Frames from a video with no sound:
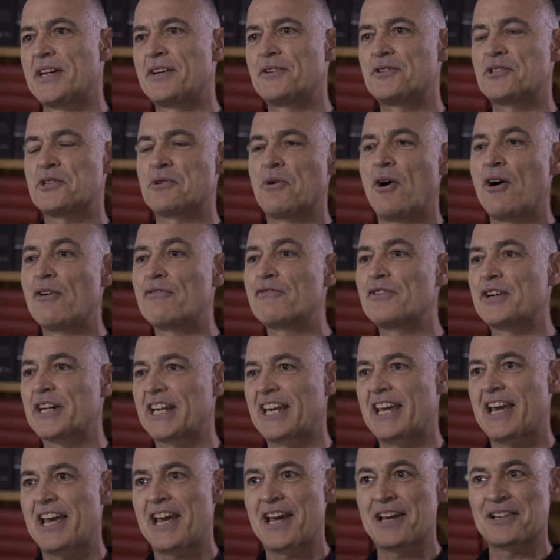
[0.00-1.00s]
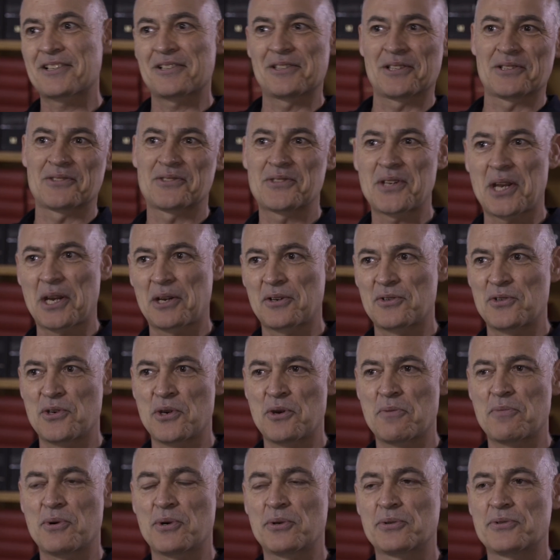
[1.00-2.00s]
to offer care to the sick
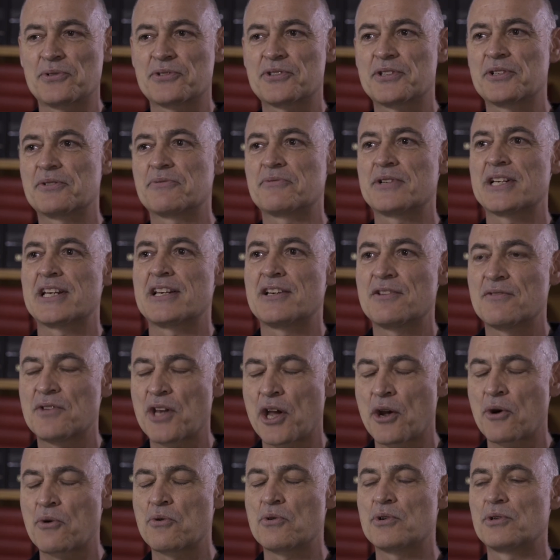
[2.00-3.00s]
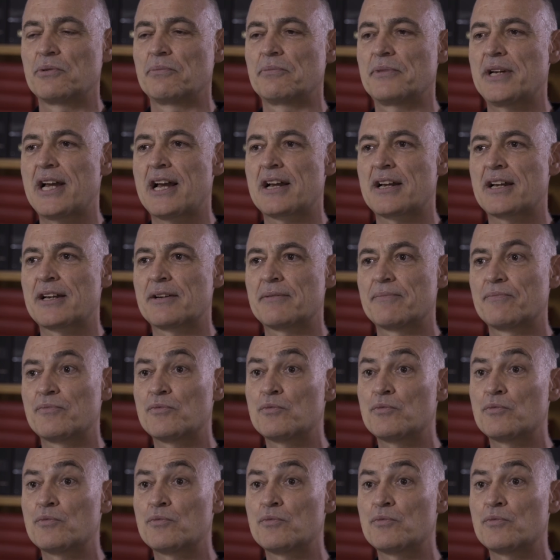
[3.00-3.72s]
newborns that we know uh,